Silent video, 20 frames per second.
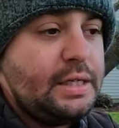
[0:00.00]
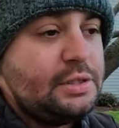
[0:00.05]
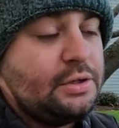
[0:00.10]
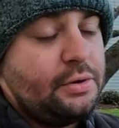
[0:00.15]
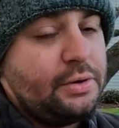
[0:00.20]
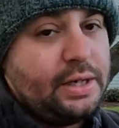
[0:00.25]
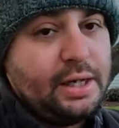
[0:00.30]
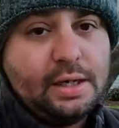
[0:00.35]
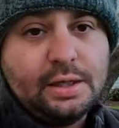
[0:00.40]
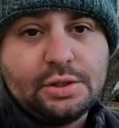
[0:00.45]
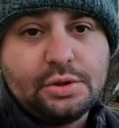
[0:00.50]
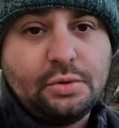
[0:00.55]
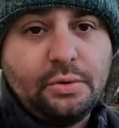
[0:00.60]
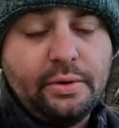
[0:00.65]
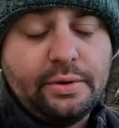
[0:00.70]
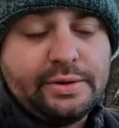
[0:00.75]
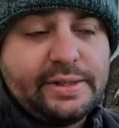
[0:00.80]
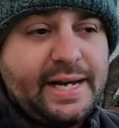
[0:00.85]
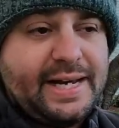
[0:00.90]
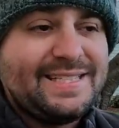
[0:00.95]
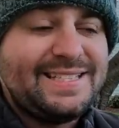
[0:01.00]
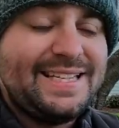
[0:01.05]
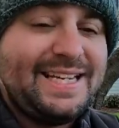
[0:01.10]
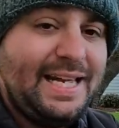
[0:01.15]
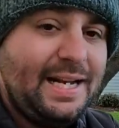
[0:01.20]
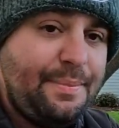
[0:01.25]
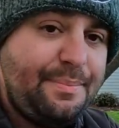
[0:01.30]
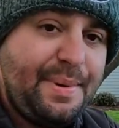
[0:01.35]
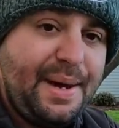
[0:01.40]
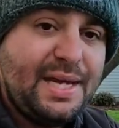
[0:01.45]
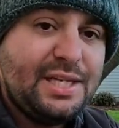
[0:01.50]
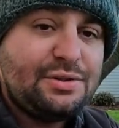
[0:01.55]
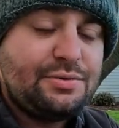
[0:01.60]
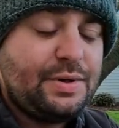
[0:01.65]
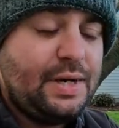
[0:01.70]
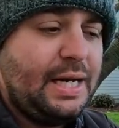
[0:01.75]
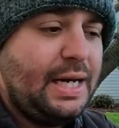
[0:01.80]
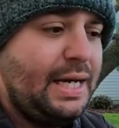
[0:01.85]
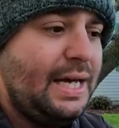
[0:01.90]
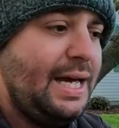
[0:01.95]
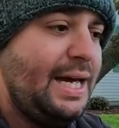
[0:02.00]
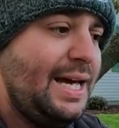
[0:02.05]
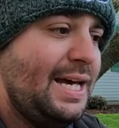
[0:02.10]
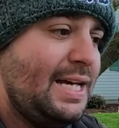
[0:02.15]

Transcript: So get a soil test, get a base reading,